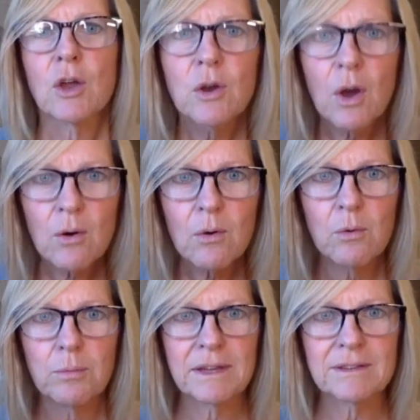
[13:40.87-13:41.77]
No,
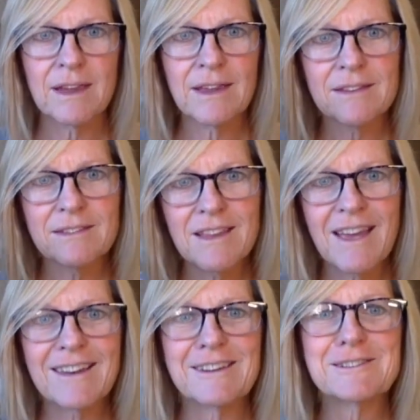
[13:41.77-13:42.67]
because I had
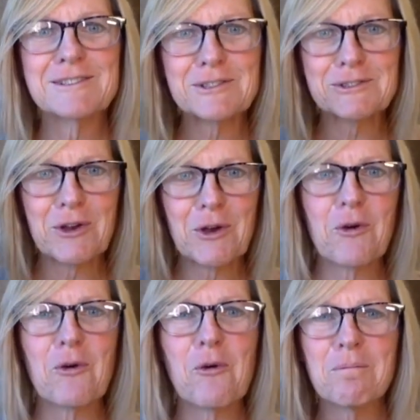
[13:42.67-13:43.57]
said it
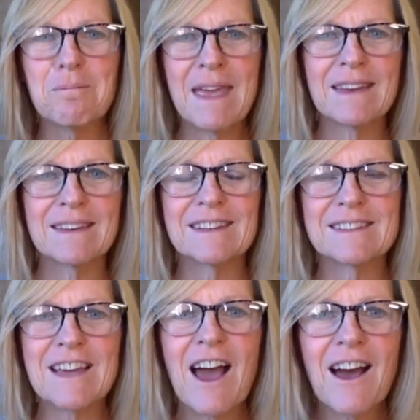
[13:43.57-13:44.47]
so many
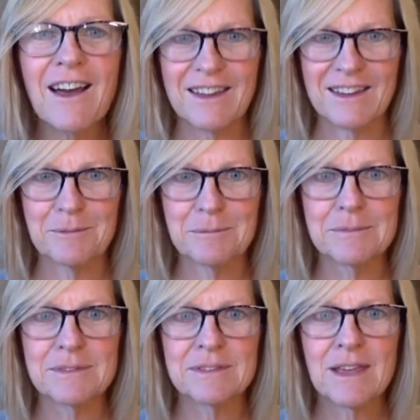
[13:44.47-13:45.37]

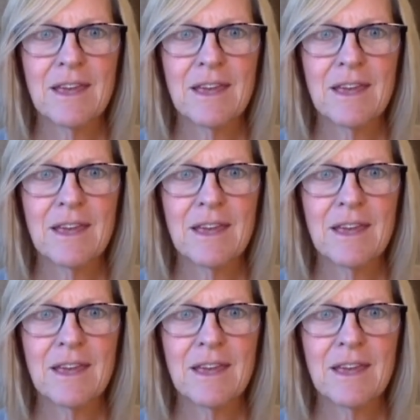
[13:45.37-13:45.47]
times,